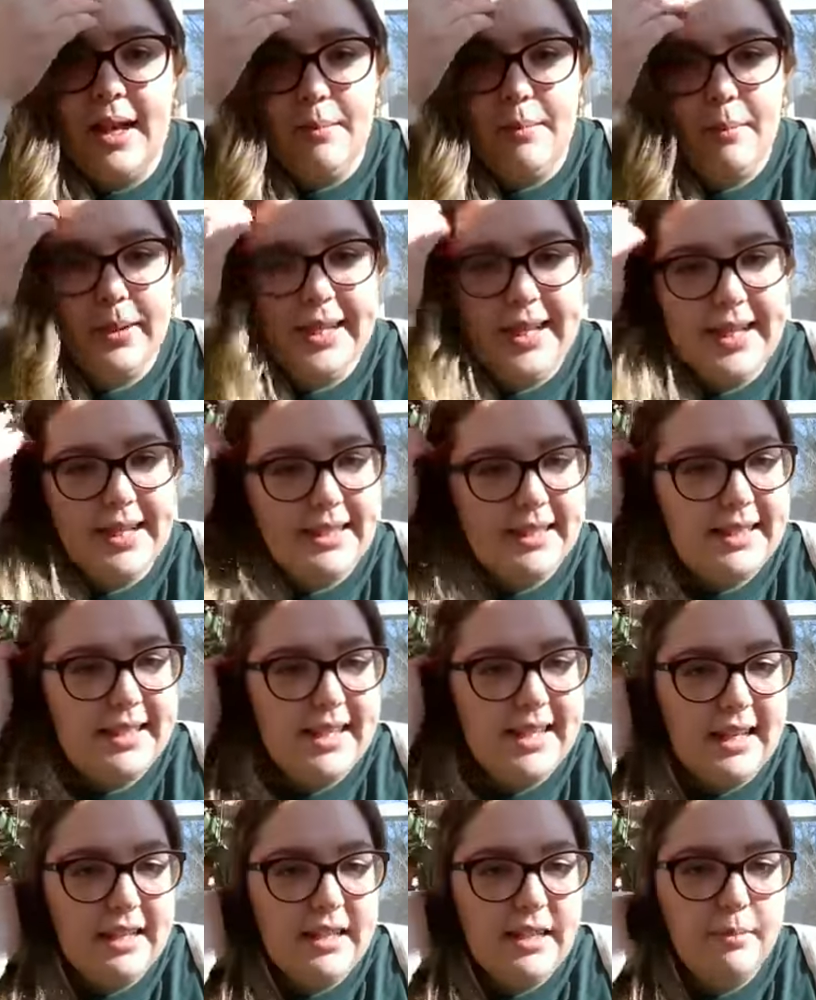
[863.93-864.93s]
some
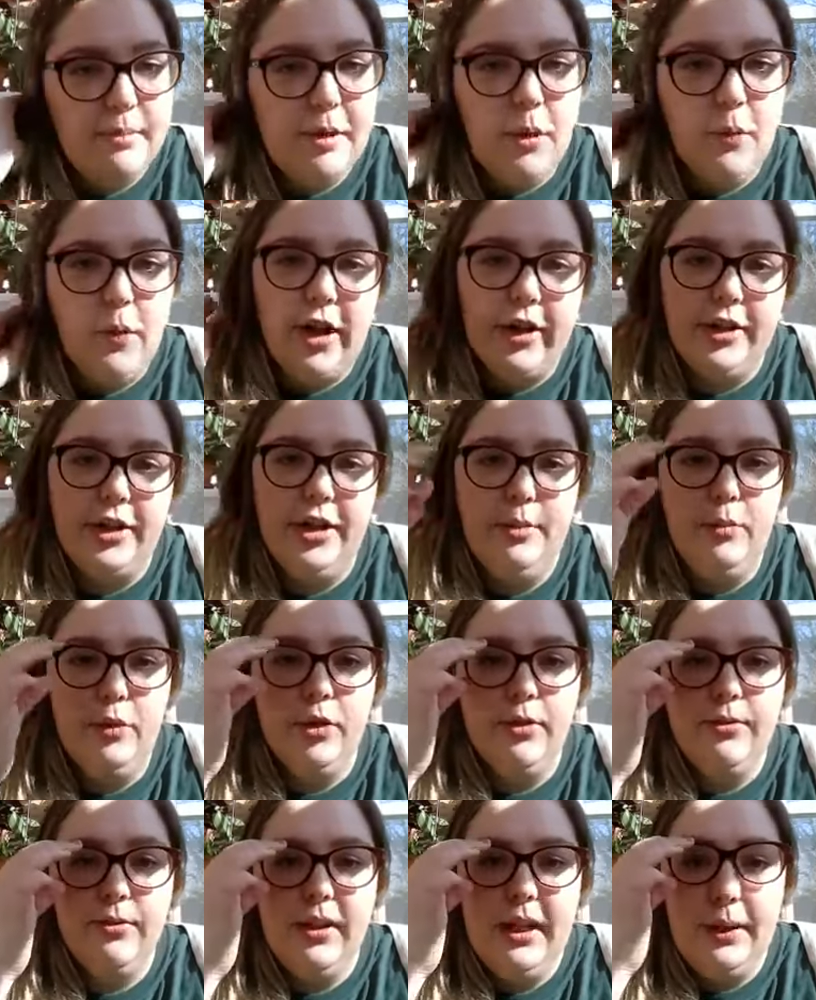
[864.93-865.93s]
plants need to be watered
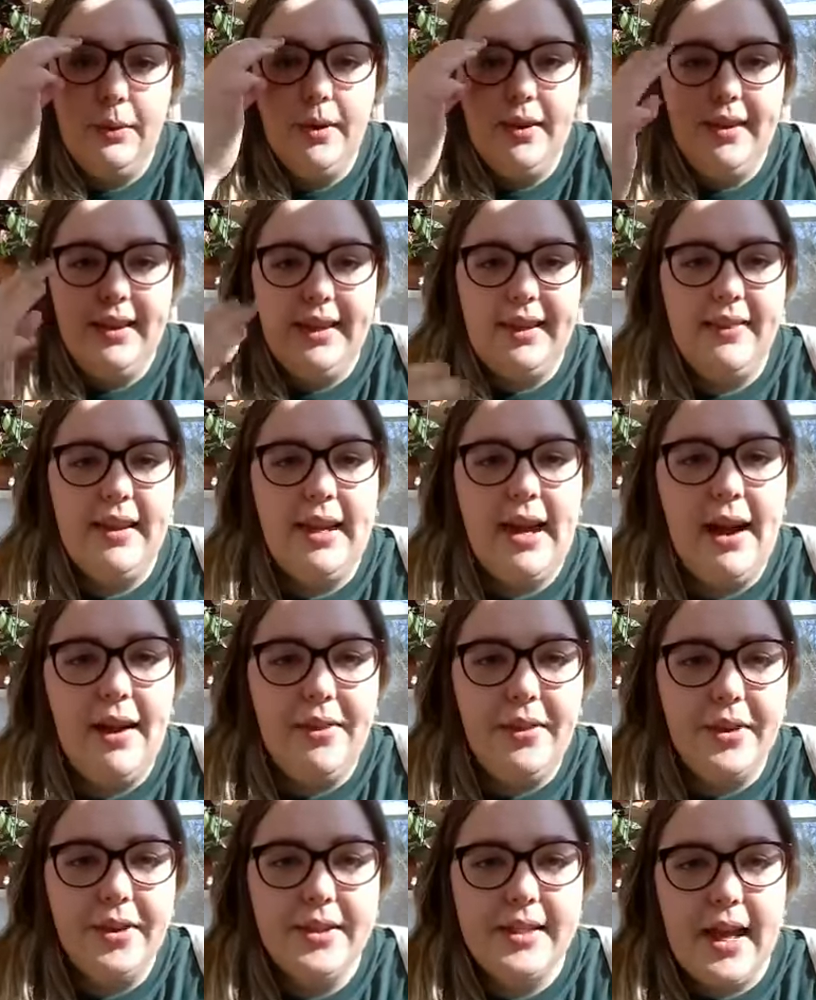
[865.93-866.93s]
more frequently than
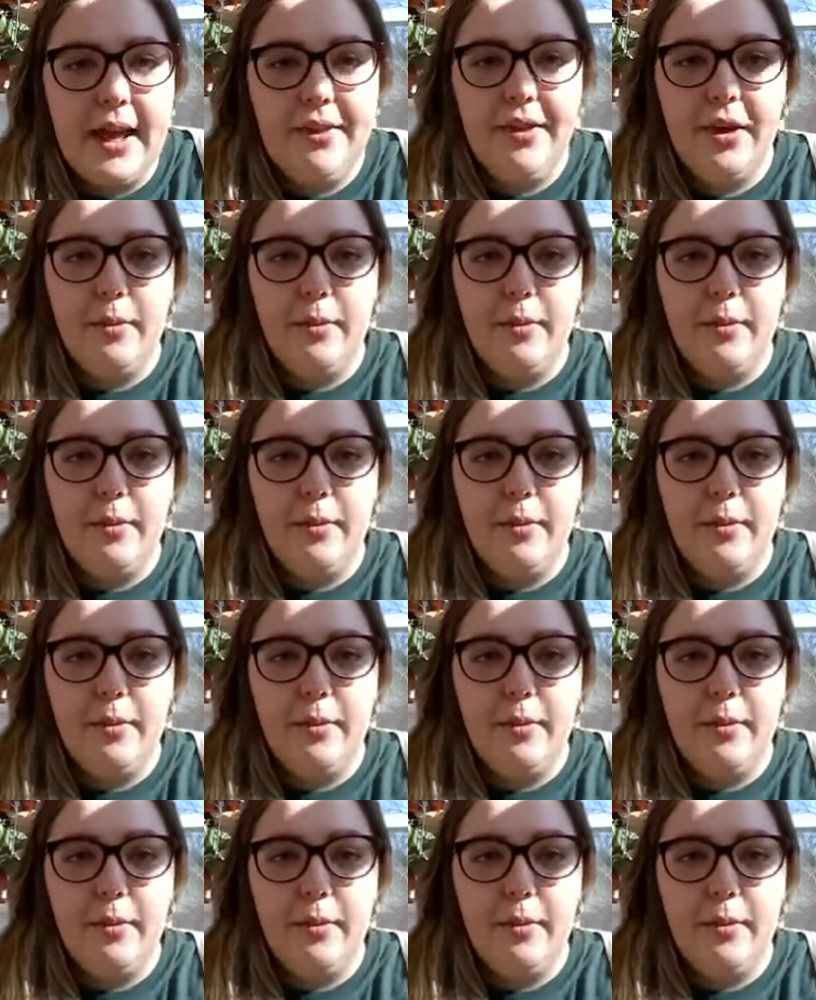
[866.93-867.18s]
others.